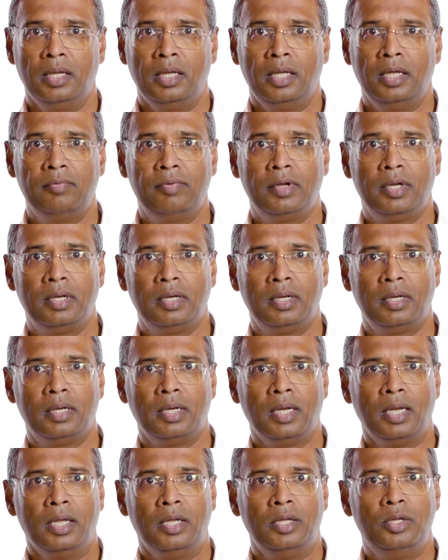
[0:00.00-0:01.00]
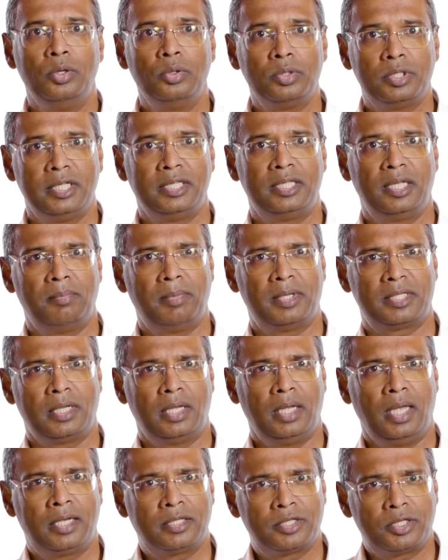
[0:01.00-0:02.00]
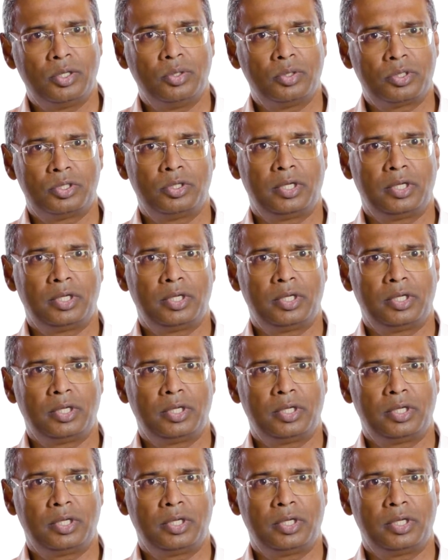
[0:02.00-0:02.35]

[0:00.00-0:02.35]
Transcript: even using them as an excuse